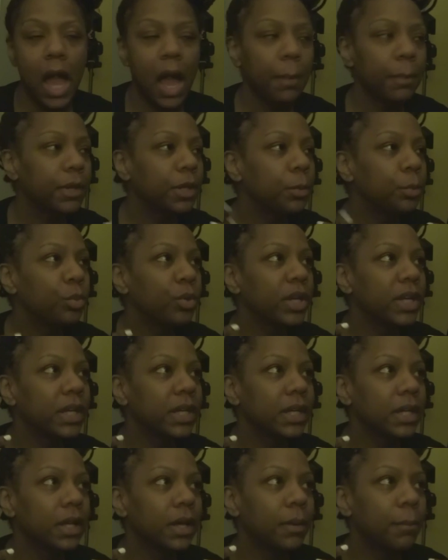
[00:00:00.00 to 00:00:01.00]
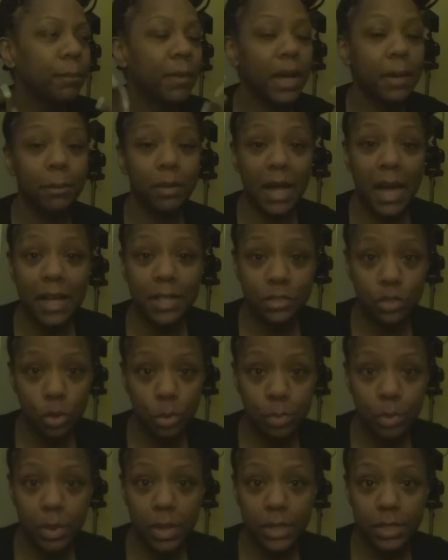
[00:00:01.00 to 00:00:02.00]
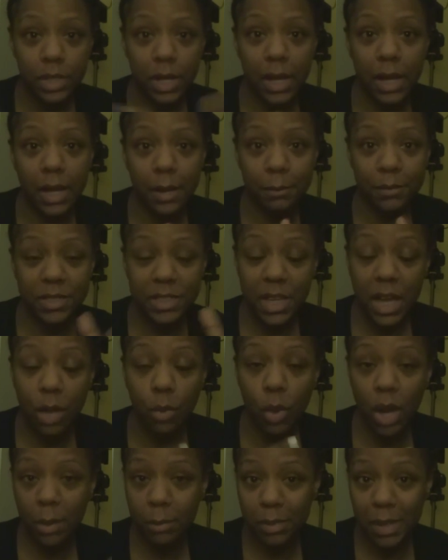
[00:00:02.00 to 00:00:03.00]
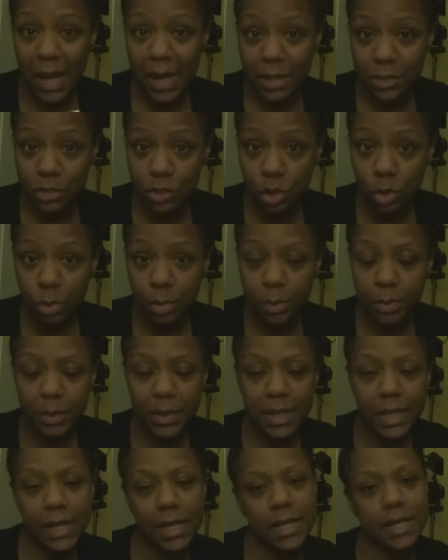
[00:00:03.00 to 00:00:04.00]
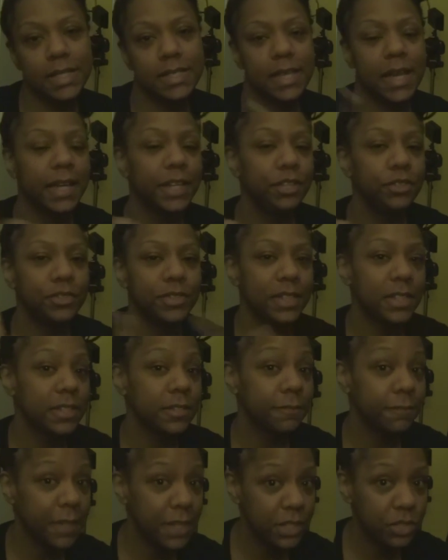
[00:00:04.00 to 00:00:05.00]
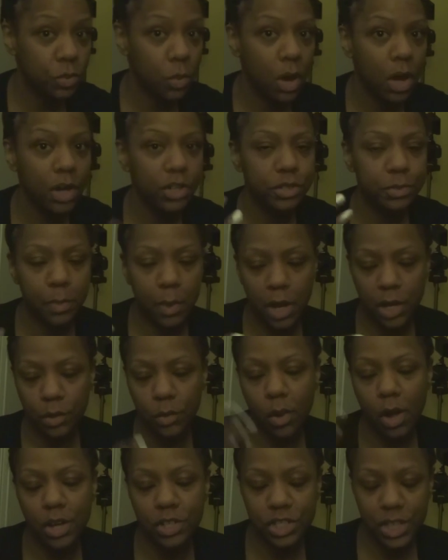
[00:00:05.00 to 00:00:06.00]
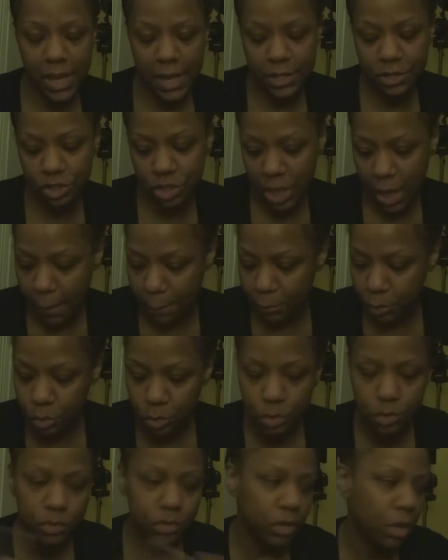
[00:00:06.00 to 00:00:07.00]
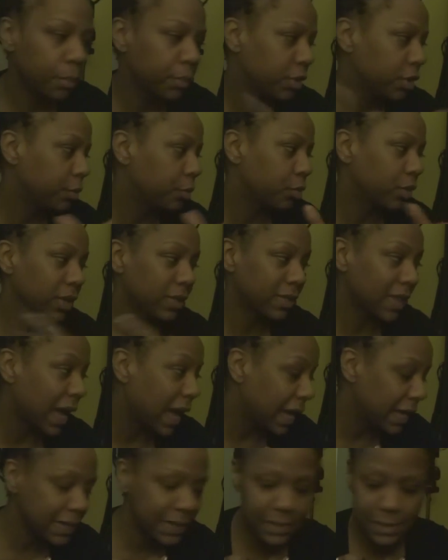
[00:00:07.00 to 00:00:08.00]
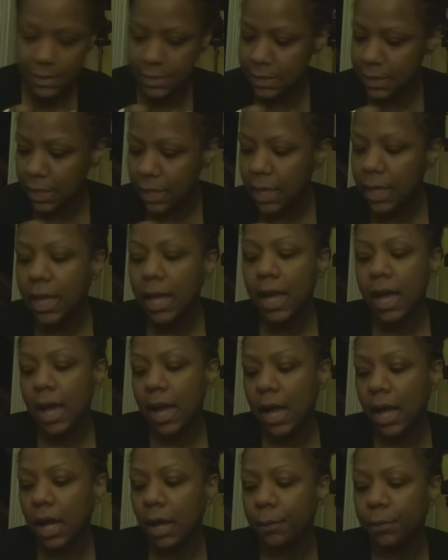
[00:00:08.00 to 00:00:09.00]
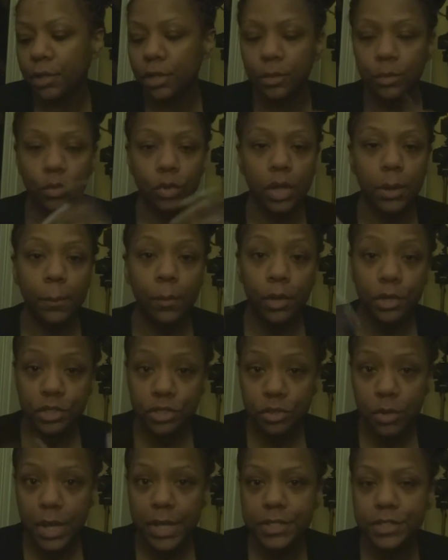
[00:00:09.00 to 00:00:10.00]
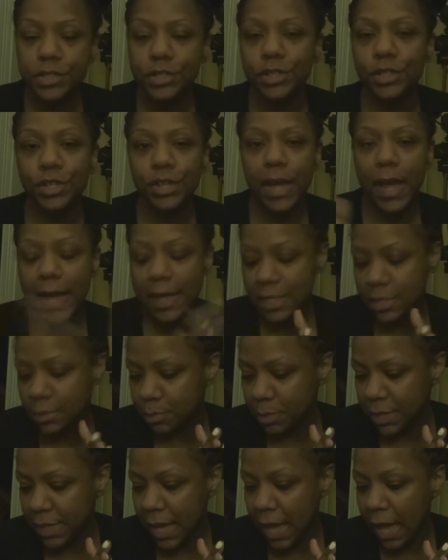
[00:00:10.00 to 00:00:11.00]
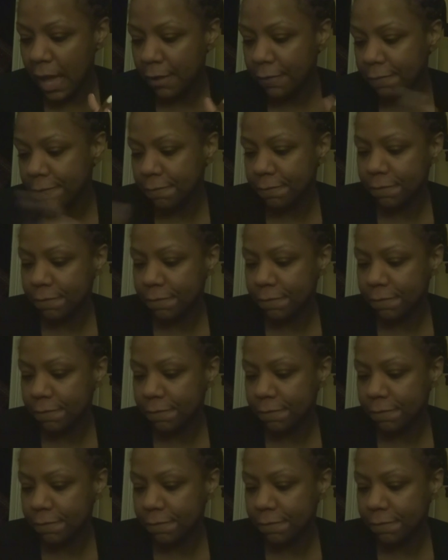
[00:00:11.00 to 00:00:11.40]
I'm going to bring my black soap, DIY black soap, because I can use it as a face wash, body wash, and shampoo, so I'm going to bring that. I'm going to bring moisturizer, SPF.